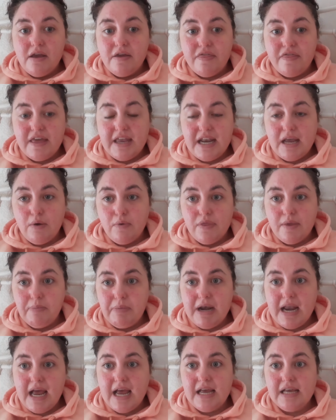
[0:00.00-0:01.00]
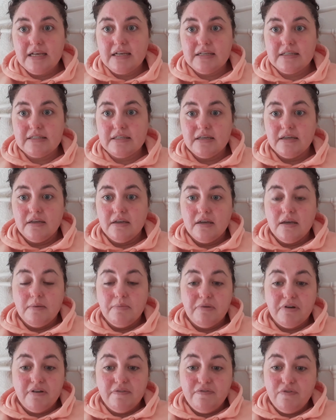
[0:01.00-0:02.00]
thin out the plaques.
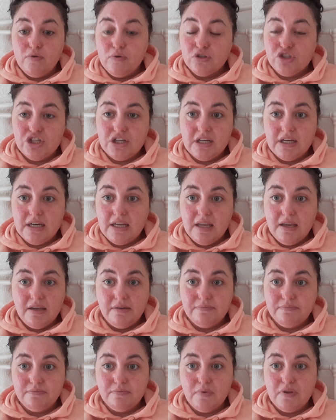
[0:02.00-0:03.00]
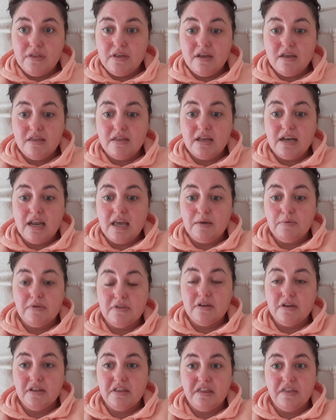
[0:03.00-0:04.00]
But unfortunately, with
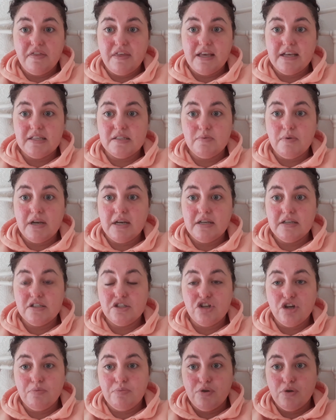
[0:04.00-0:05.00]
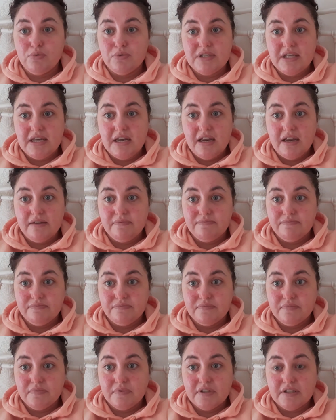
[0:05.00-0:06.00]
the other things, when I stop using it,
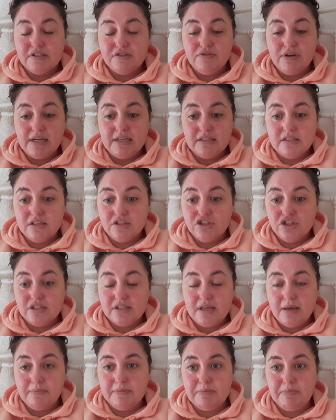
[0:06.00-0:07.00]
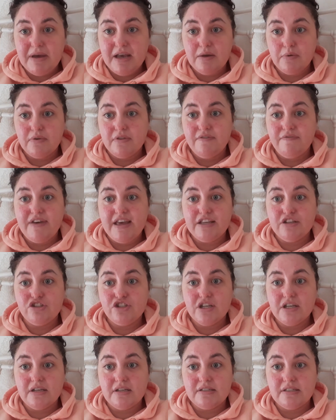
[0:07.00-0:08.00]
the psoriasis just comes back with a
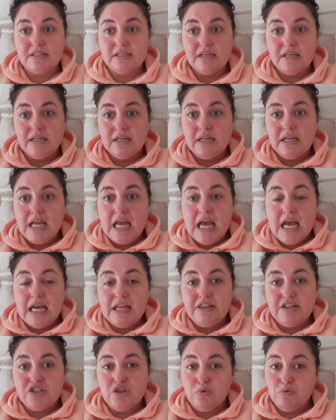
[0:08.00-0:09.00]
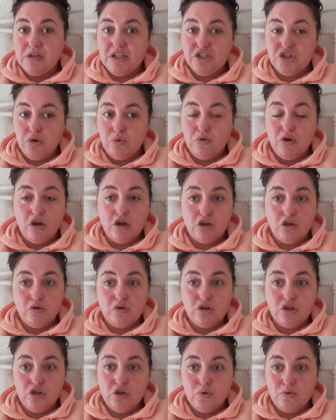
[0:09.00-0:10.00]
vengeance. And there's only so long you
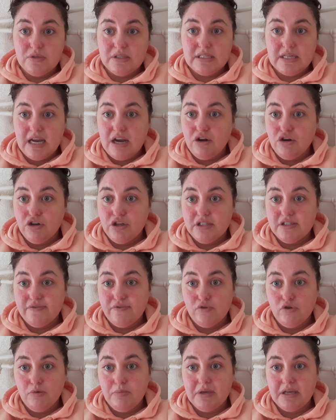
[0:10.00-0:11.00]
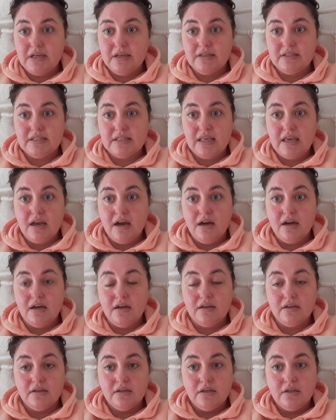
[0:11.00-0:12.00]
can use steroids for, because they
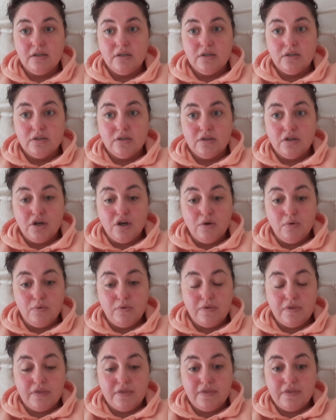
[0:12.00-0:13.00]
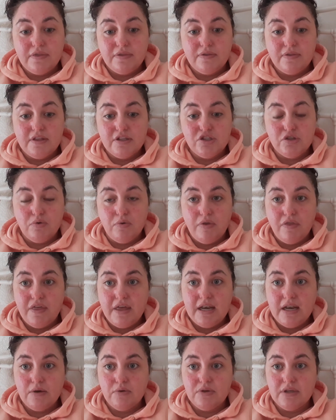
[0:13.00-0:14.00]
are, they do
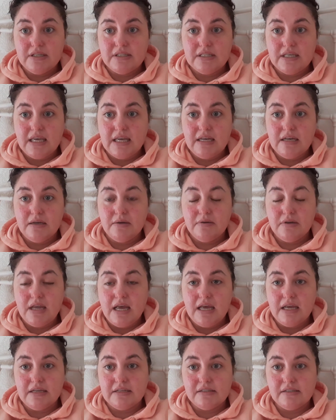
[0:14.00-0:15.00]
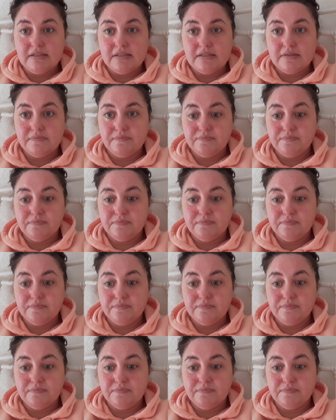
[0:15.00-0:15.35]
thin out your skin, and